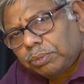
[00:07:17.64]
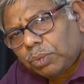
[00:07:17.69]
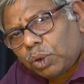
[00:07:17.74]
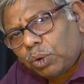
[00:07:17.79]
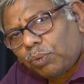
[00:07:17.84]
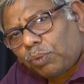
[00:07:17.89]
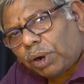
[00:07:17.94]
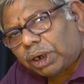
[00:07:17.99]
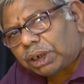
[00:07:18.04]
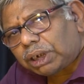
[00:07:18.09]

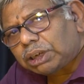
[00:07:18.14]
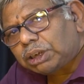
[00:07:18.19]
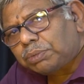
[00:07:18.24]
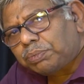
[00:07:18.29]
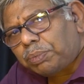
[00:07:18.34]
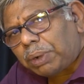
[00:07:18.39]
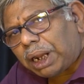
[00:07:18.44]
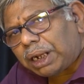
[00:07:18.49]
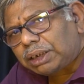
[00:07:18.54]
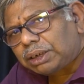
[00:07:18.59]
water
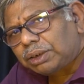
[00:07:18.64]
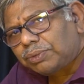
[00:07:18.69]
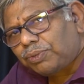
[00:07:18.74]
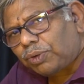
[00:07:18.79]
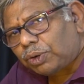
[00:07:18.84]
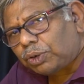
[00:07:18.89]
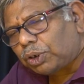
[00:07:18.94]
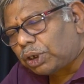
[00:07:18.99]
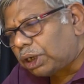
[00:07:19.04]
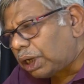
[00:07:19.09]
splash
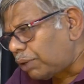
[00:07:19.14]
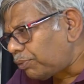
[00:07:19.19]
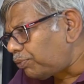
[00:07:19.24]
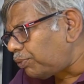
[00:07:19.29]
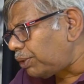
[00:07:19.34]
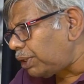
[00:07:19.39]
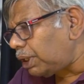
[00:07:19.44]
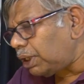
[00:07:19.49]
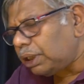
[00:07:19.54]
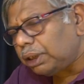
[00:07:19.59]

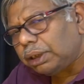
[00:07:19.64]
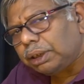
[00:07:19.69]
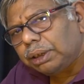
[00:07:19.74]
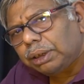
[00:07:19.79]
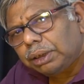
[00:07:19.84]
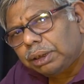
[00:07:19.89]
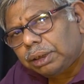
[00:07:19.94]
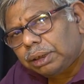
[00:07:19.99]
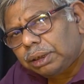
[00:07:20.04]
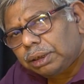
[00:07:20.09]
photography,
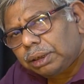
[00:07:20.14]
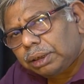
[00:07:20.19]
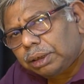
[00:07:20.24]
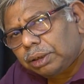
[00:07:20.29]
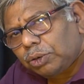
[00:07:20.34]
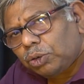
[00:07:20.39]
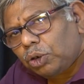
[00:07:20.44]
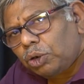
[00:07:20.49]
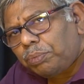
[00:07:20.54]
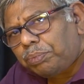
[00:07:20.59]

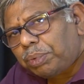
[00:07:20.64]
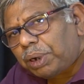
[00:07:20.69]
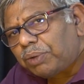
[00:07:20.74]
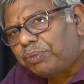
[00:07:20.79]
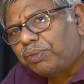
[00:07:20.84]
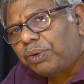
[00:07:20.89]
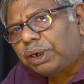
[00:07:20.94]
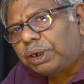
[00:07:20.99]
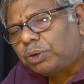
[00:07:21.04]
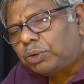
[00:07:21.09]
we
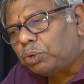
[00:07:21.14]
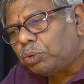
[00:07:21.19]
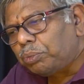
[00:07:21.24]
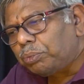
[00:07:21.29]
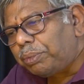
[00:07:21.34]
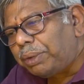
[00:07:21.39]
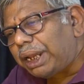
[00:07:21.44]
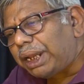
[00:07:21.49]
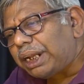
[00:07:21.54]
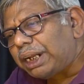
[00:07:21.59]
prefer to
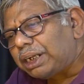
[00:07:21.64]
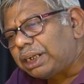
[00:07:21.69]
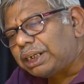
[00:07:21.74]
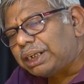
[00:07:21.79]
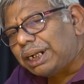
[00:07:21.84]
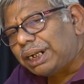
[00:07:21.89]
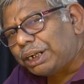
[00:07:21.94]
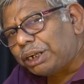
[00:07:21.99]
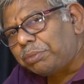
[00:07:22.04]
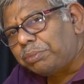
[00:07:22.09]
make
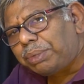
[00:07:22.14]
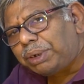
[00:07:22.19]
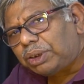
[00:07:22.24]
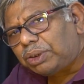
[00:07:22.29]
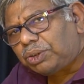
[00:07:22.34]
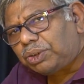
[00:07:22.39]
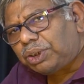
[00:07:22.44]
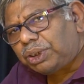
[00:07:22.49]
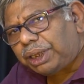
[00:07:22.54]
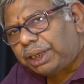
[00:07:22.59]
it a little
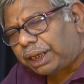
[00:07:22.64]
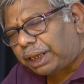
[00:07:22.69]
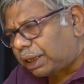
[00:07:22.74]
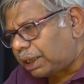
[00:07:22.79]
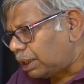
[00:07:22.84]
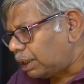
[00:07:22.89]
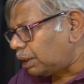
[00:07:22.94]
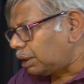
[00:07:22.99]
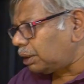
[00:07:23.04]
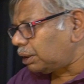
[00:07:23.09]
bit
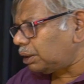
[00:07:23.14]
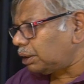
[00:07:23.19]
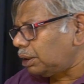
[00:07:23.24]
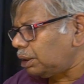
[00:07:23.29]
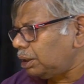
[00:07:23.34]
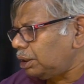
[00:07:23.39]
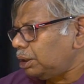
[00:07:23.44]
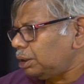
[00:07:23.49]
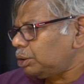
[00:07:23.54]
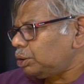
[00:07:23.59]
thick.
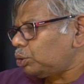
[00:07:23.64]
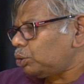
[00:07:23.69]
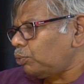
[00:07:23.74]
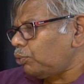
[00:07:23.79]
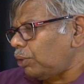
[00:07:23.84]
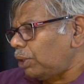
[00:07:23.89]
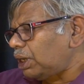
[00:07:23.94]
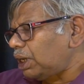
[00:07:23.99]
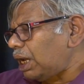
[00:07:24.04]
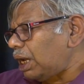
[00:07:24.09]
So
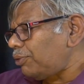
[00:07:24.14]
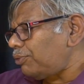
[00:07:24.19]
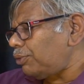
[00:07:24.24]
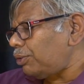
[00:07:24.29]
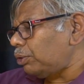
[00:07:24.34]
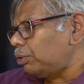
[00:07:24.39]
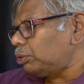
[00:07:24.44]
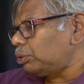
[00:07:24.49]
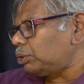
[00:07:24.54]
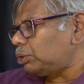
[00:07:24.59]
what I have
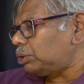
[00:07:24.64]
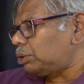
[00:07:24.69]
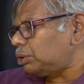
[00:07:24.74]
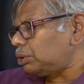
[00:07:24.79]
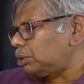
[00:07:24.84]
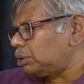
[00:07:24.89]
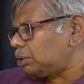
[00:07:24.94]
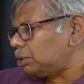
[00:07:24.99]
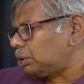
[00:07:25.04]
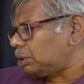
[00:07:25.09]
used,
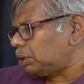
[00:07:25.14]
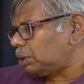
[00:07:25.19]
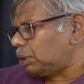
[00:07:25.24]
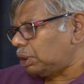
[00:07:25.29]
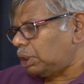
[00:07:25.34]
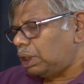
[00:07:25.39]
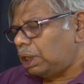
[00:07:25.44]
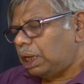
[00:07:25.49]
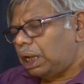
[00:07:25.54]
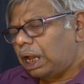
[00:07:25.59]

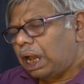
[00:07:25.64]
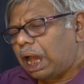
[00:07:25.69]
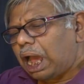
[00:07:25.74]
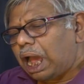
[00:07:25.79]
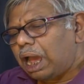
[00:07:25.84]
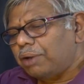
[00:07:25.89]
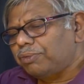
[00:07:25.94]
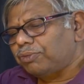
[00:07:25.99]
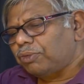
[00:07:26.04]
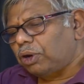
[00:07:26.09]
I
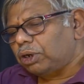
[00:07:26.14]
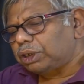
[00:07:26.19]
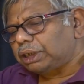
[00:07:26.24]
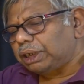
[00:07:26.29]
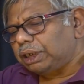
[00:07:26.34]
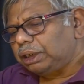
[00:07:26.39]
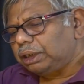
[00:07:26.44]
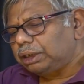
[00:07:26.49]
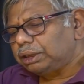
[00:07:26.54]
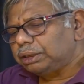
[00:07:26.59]
have got
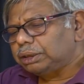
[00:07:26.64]
a